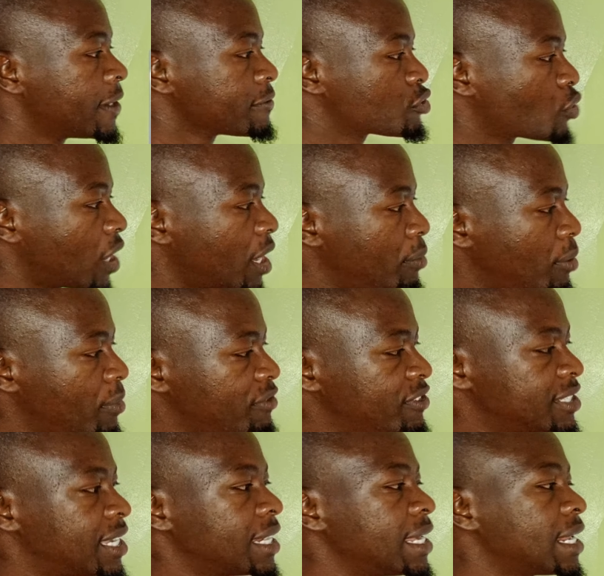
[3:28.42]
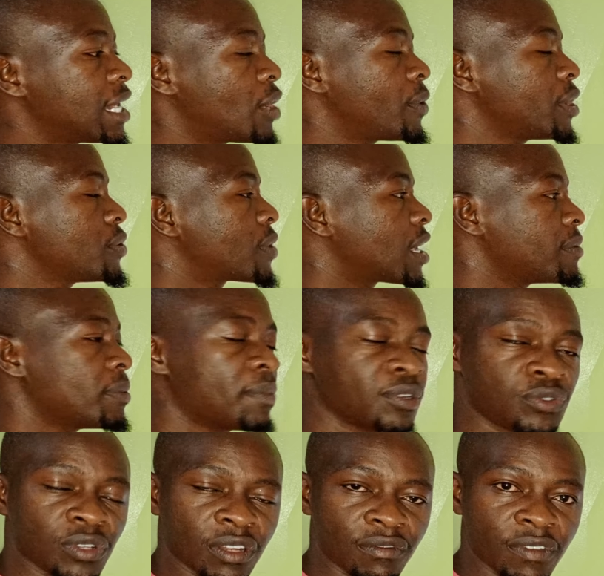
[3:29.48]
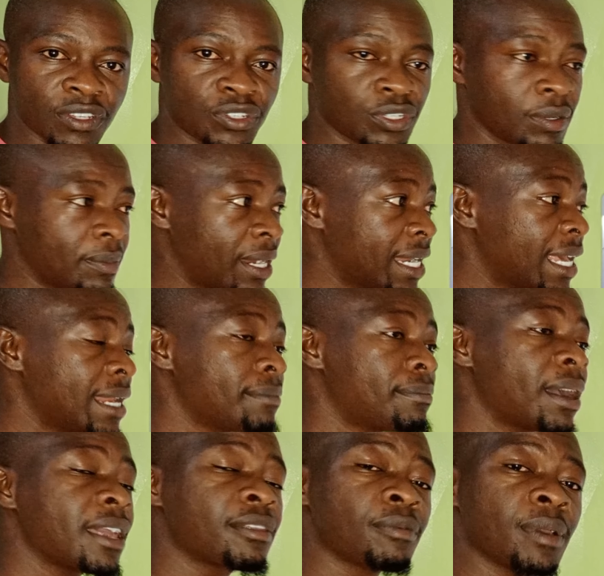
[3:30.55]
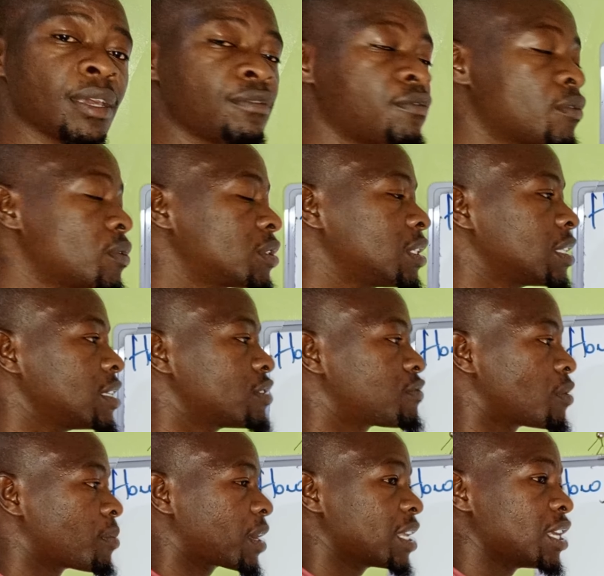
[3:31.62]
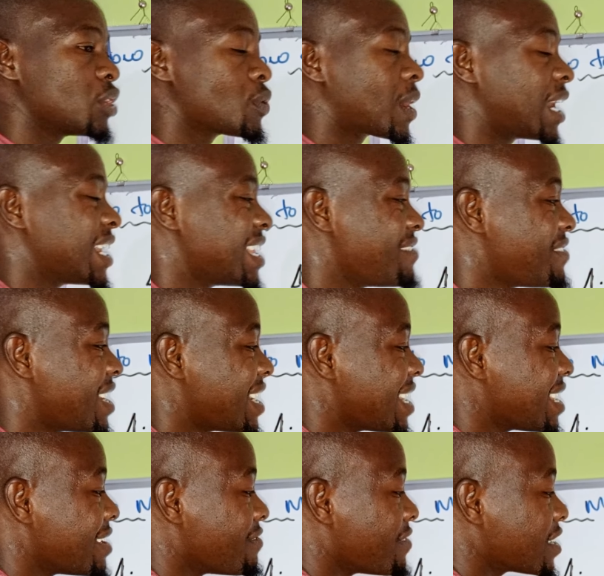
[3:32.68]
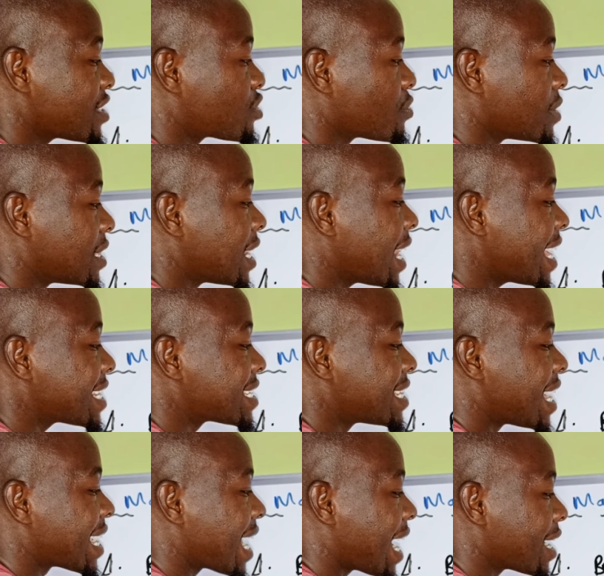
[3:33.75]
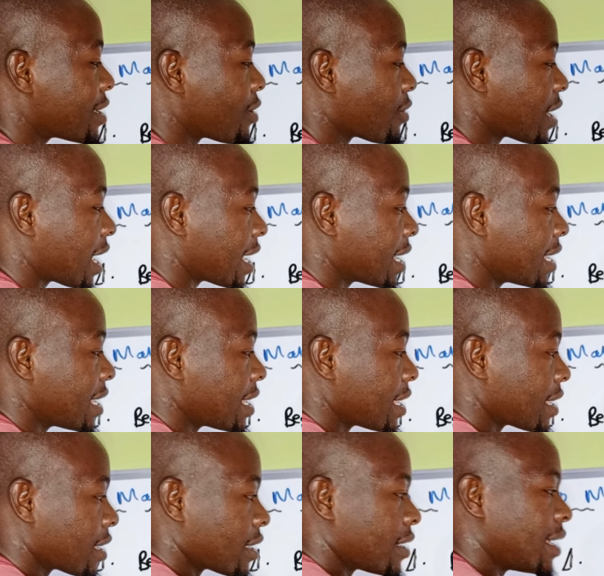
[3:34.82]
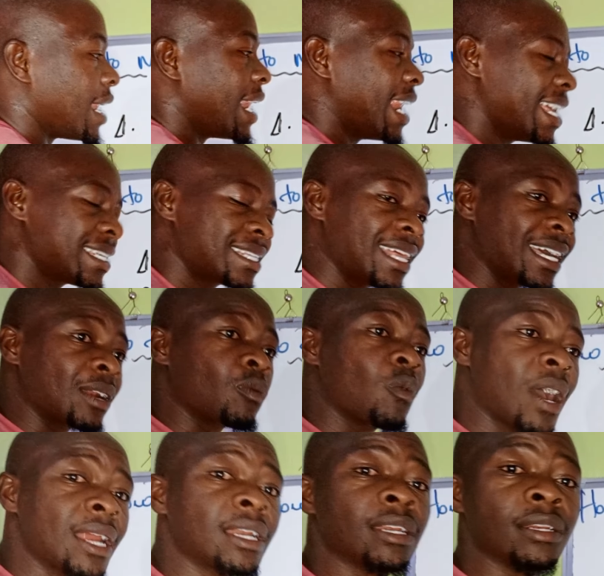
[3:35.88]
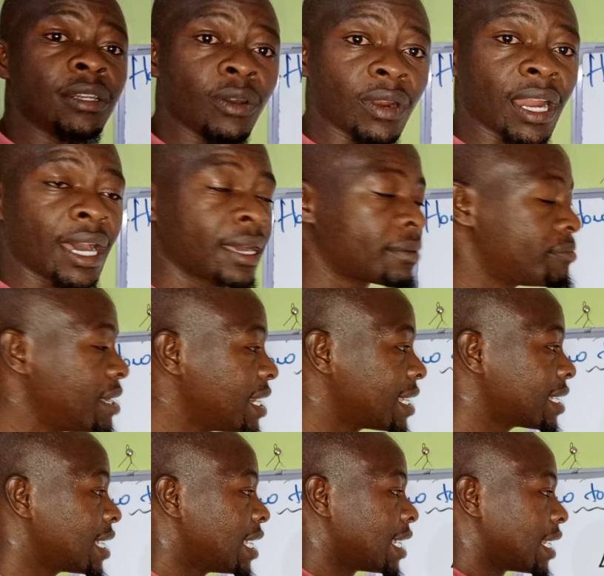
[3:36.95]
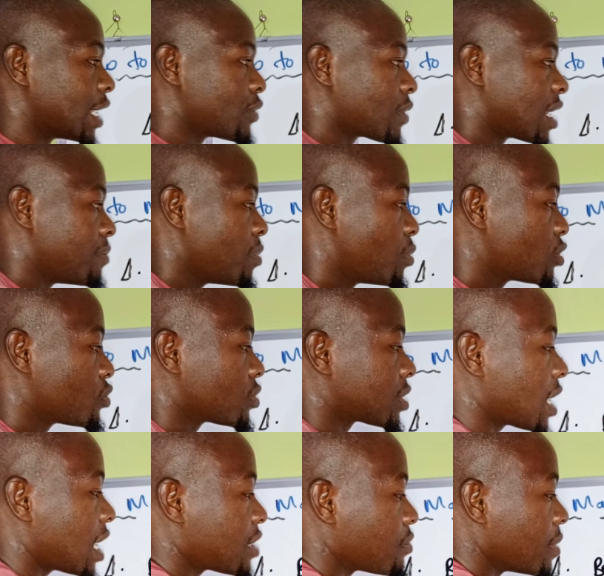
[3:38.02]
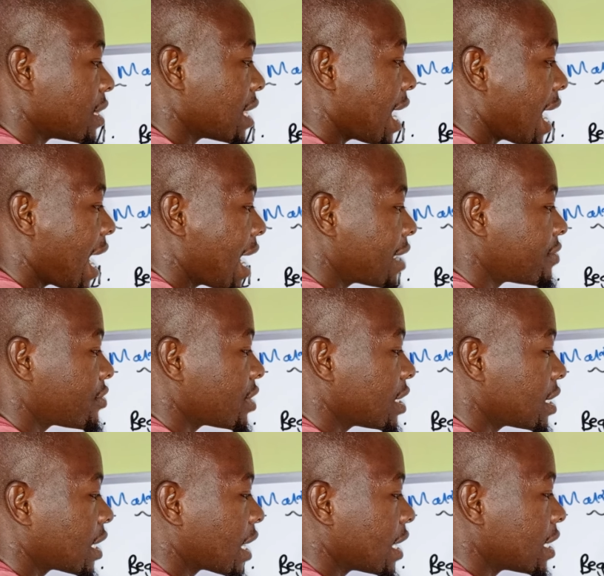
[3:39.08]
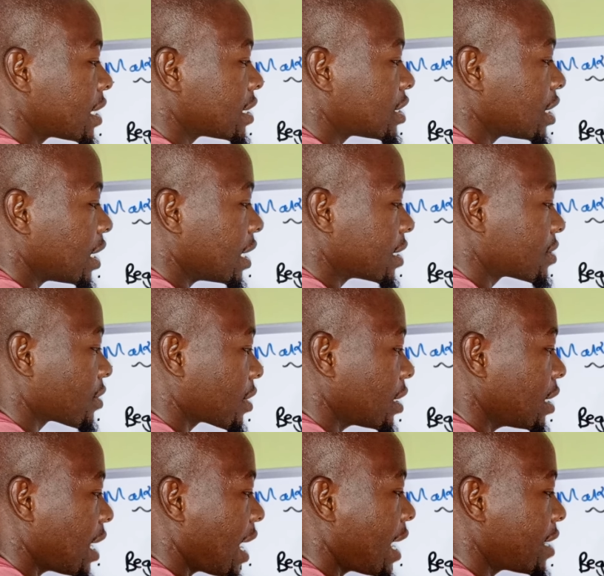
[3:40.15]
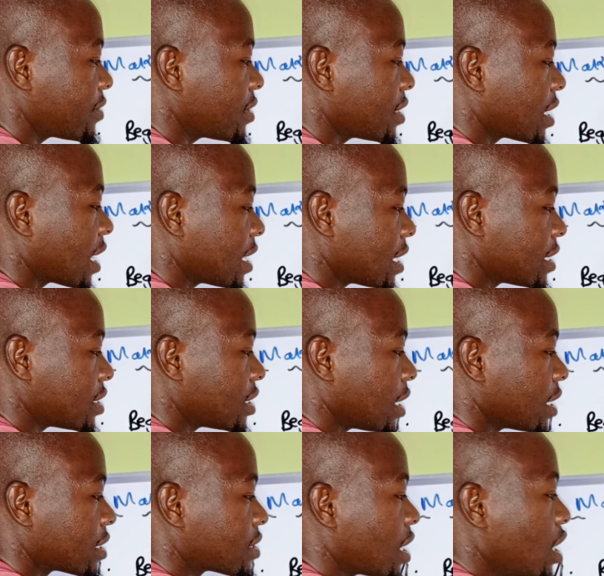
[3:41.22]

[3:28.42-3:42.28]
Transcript: So MMF is an area where you can be able to invest your money. And by the way, if you're watching this from Kenya, you can even invest with less than $1, less than $1, meaning like you can be able to start with 100 Kenyan shillings, okay? 100 Kenyan shillings.